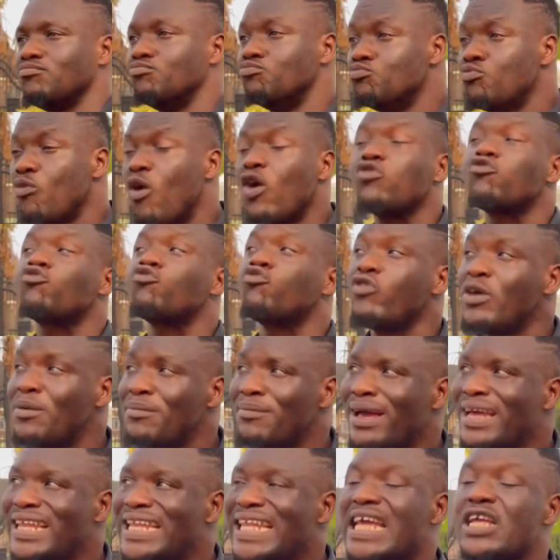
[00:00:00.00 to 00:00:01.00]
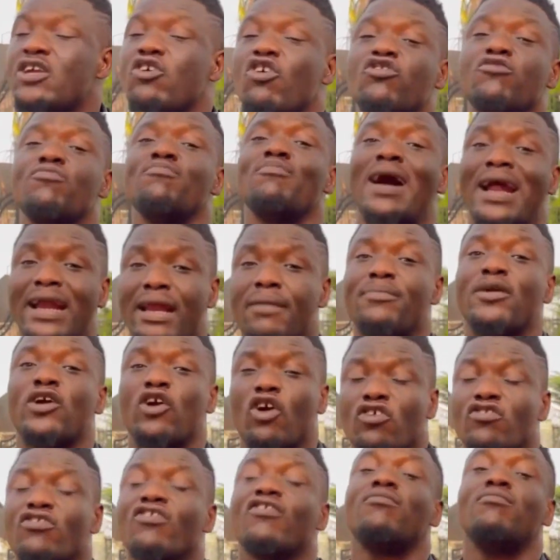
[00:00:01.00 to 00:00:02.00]
Most women, they just marry
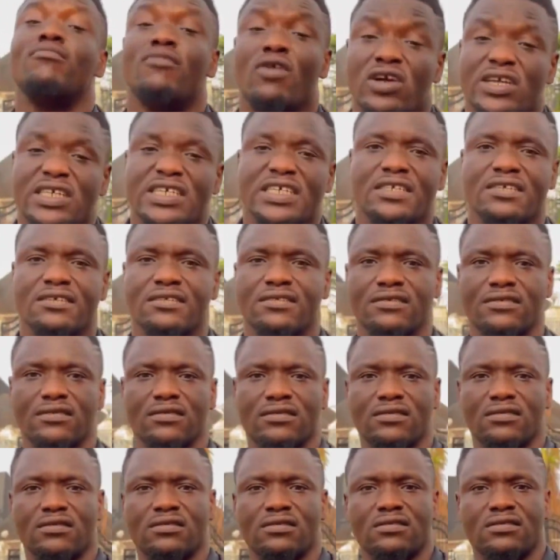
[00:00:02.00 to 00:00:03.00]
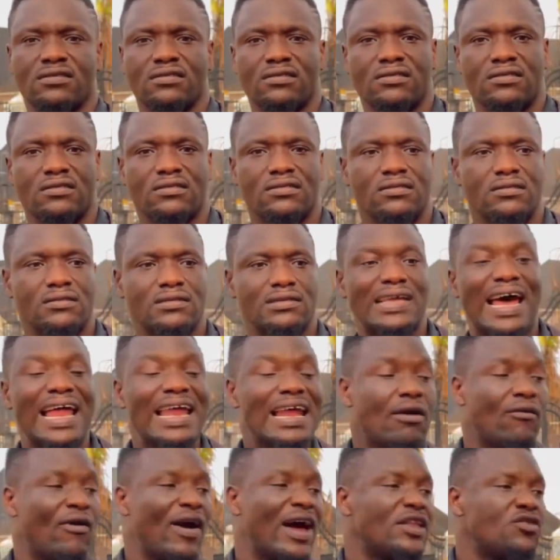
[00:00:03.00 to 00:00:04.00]
because of money. Then
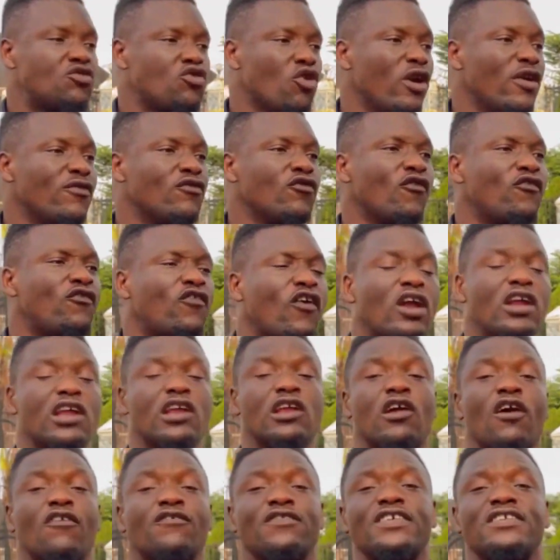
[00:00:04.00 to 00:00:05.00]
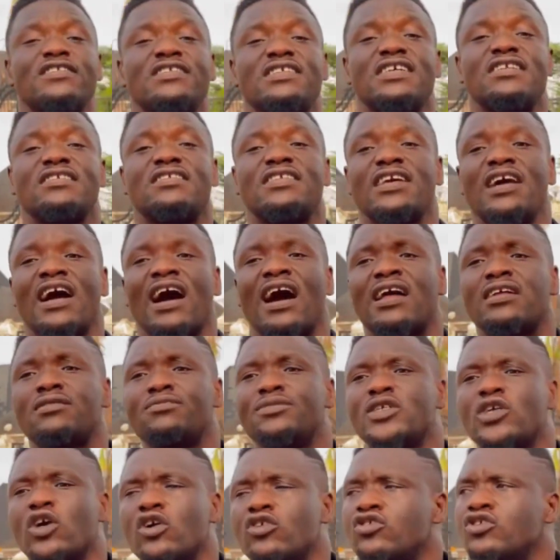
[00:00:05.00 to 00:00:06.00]
I want to even fall in love these days they had
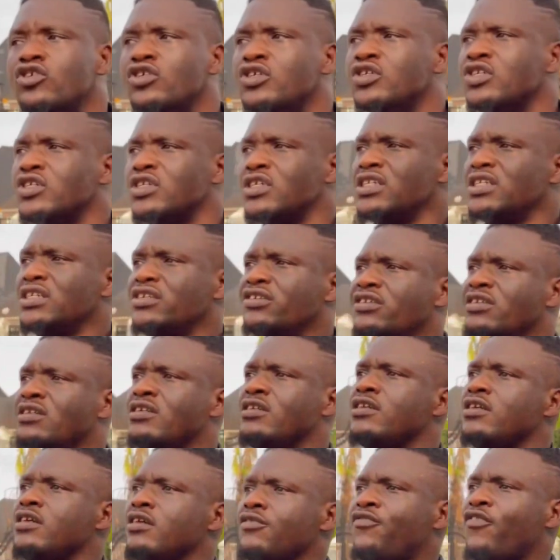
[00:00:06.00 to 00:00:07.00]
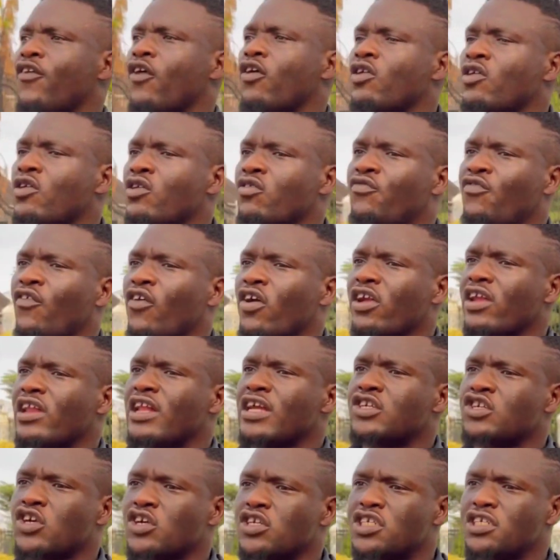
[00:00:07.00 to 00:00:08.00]
because for
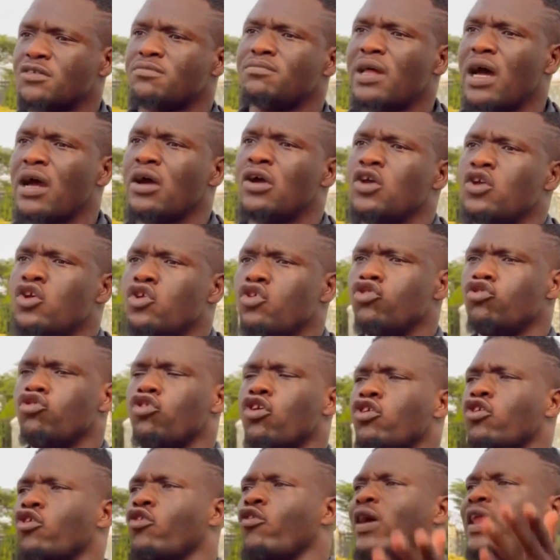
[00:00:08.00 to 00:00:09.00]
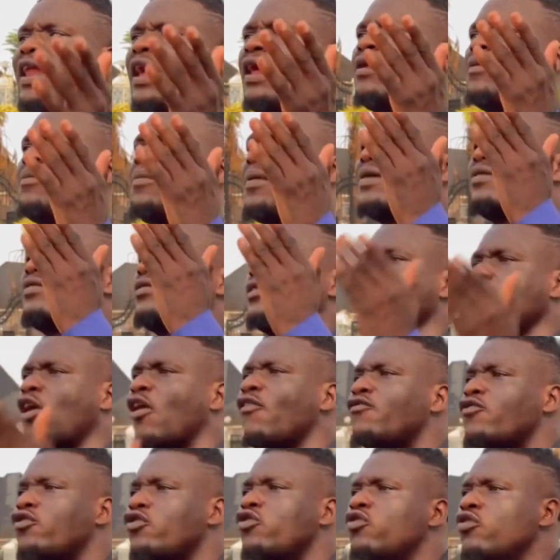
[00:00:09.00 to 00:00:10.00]
relationship now, you don't know whether the person
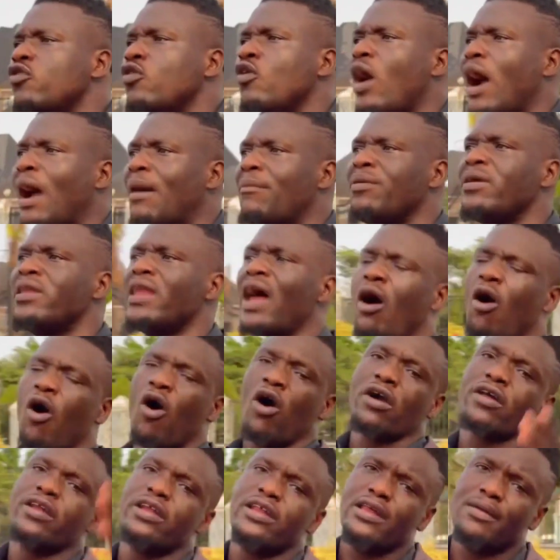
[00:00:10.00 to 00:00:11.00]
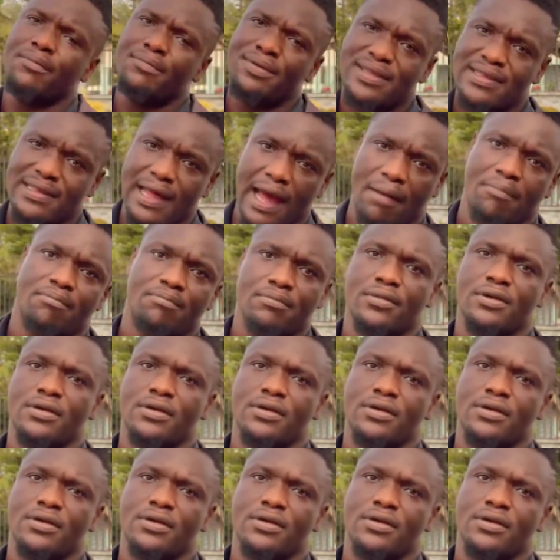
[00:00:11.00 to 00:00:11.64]
love you or being hungry, they beat them.